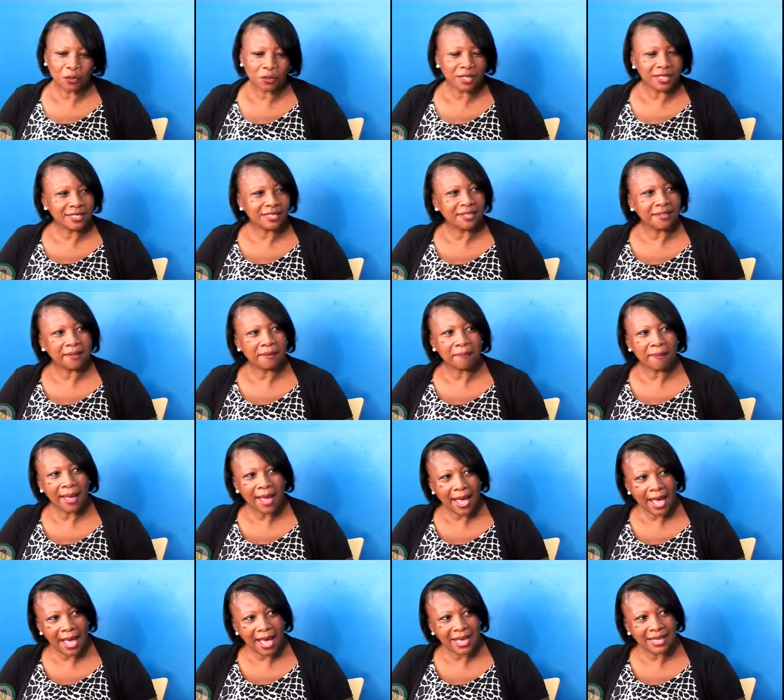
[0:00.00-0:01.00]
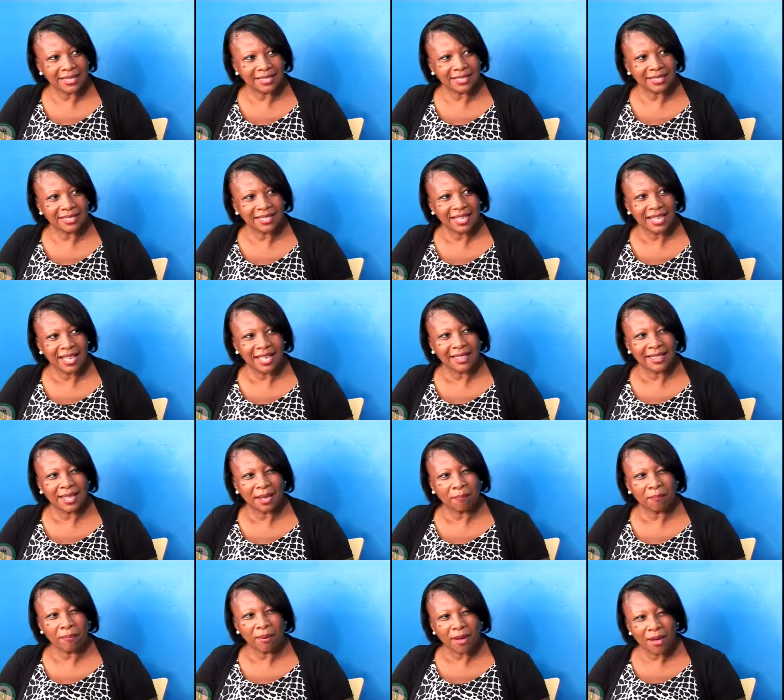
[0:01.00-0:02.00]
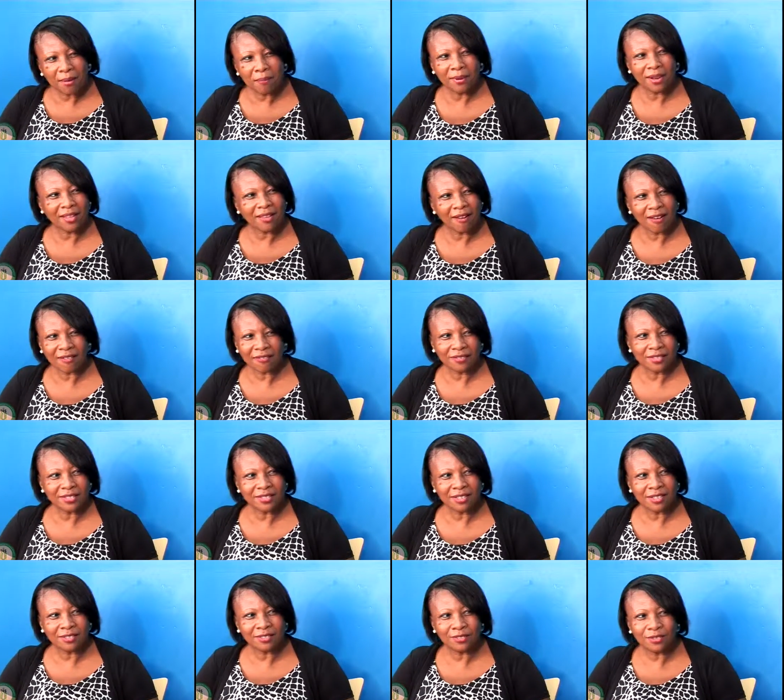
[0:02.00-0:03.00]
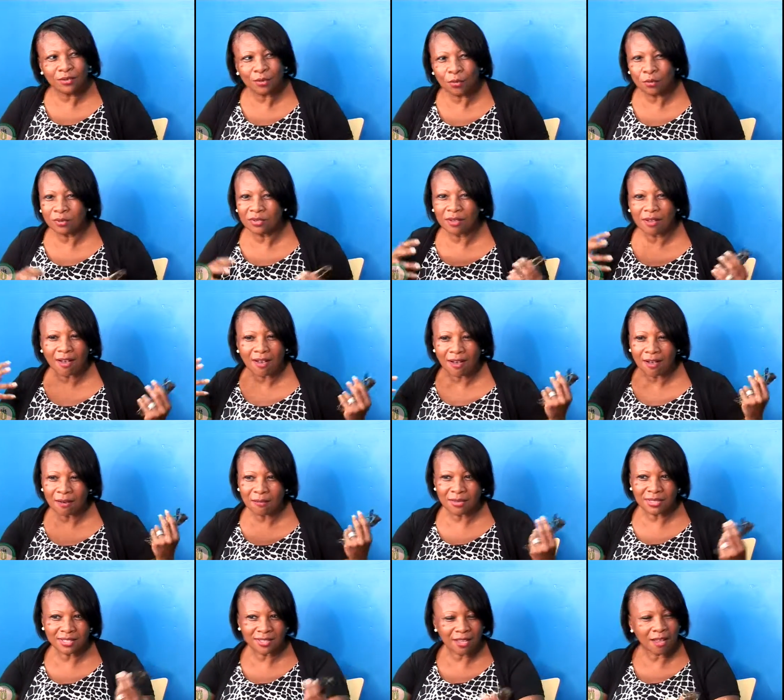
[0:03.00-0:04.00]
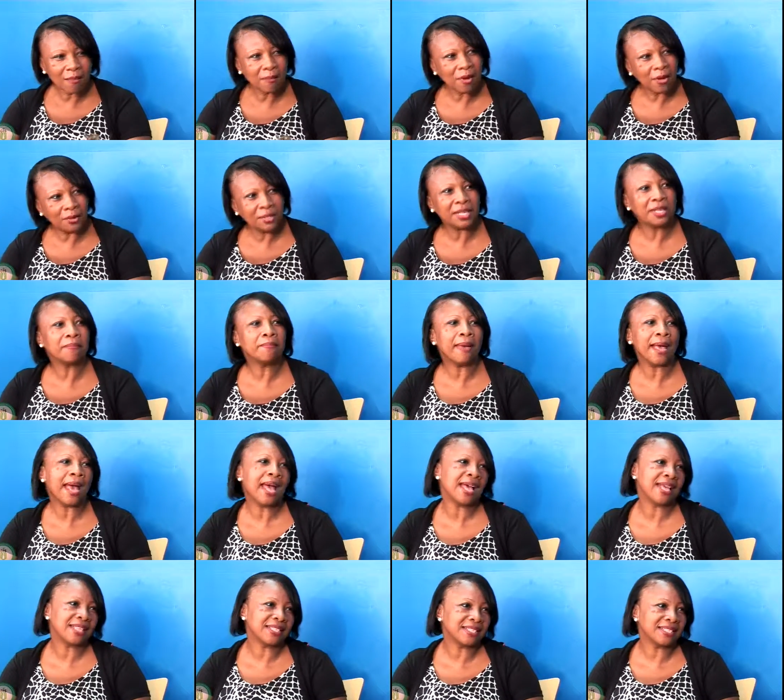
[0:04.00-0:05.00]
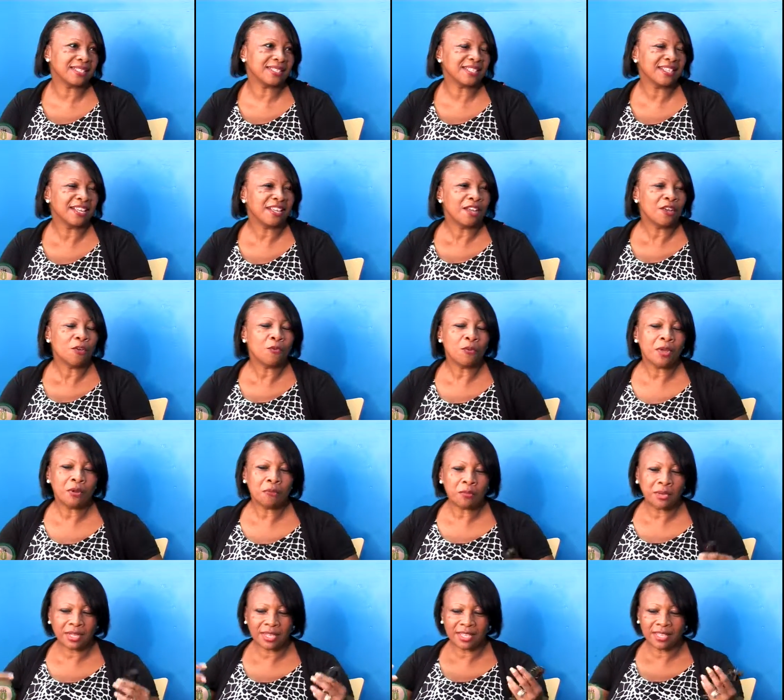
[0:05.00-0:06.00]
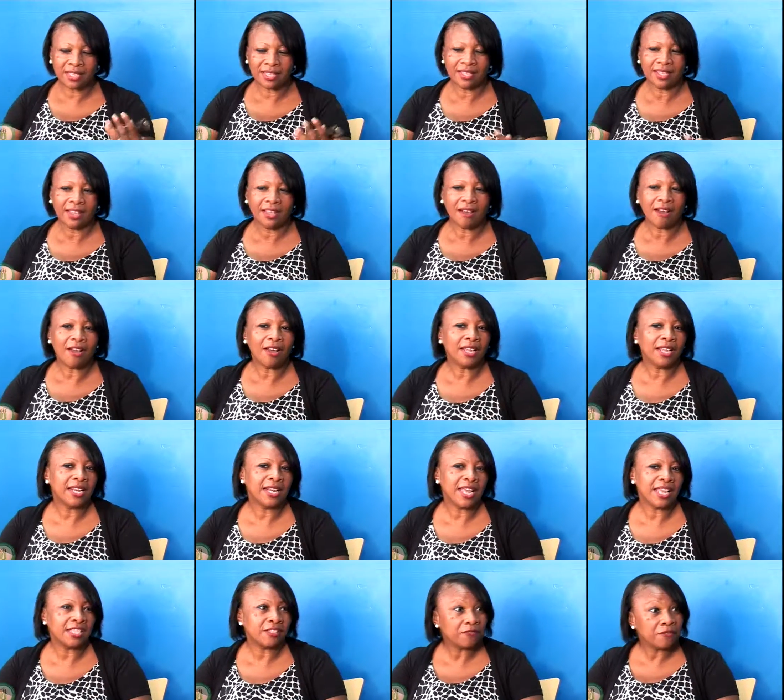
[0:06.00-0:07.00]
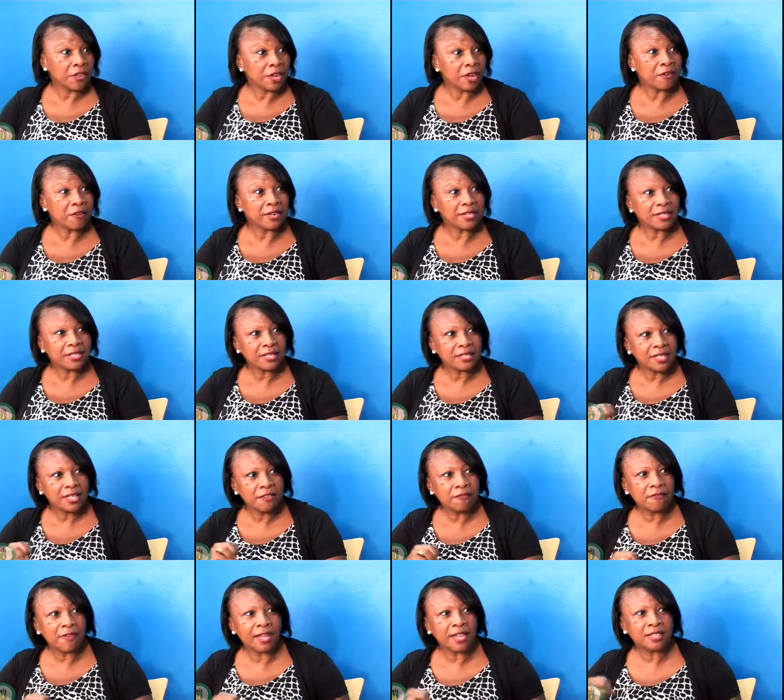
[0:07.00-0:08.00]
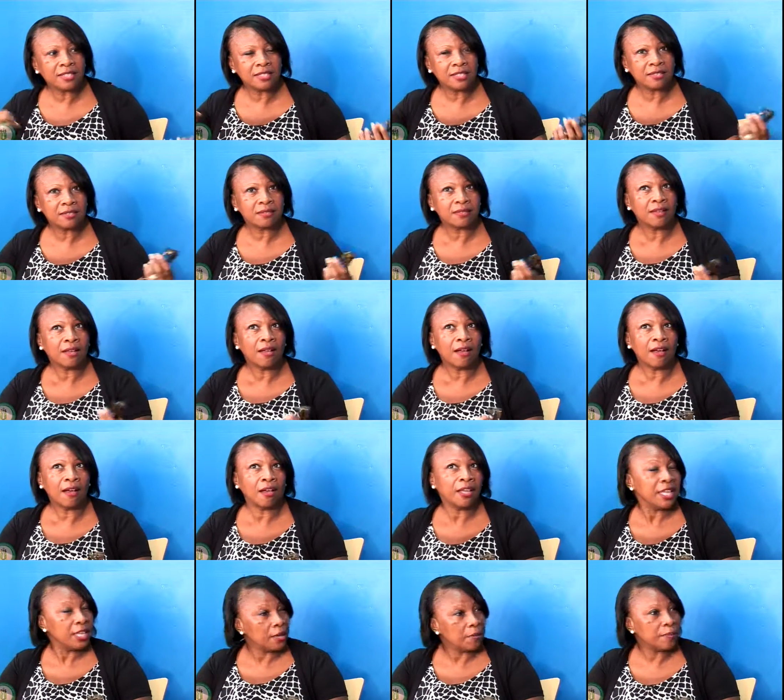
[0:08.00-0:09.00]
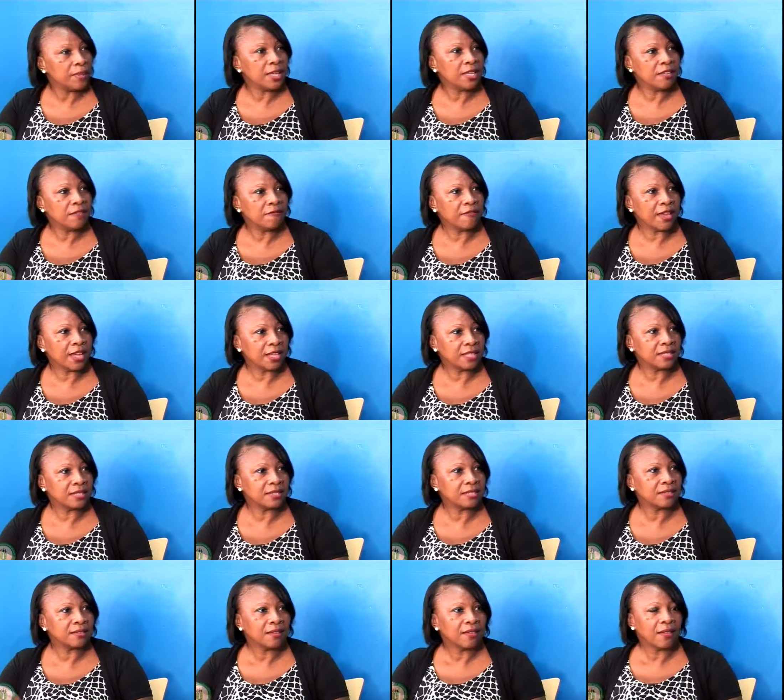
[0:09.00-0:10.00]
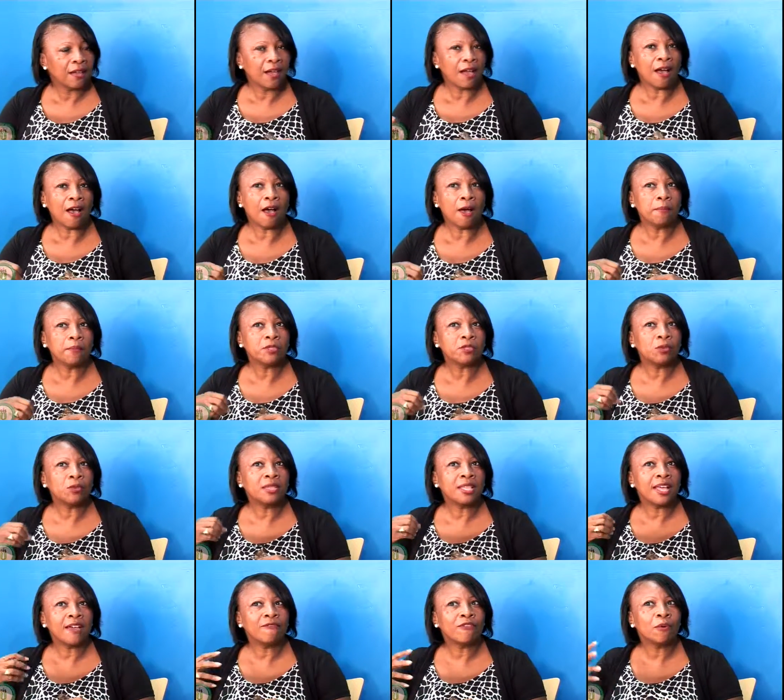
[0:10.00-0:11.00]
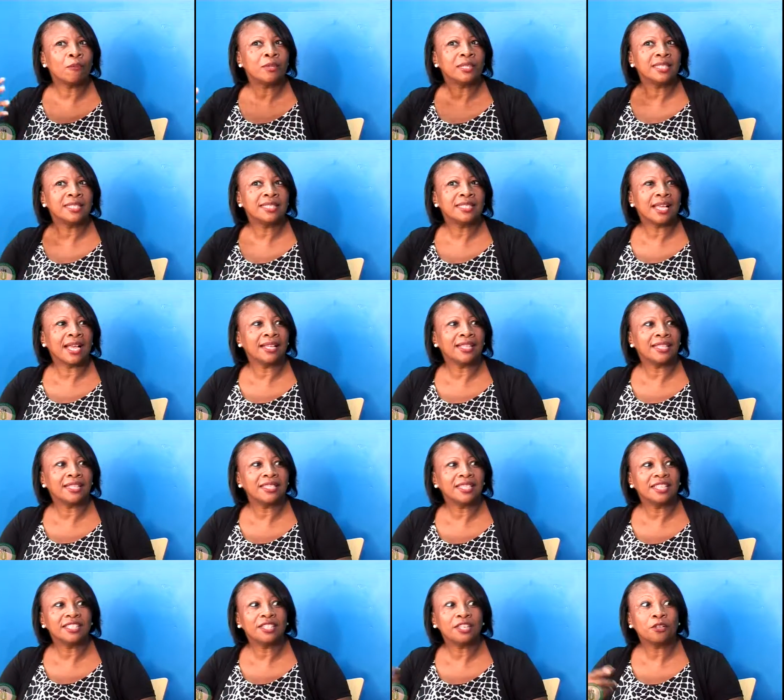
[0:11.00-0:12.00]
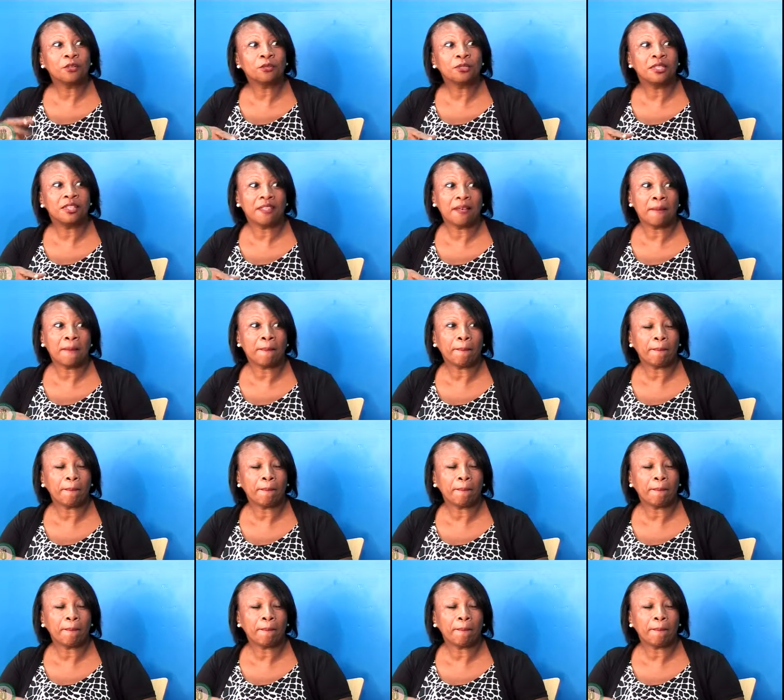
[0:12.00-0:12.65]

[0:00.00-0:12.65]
us in the past that public officers don't always come out in mass when we organize various events, EAP events. So therefore, we decide this year to go to them.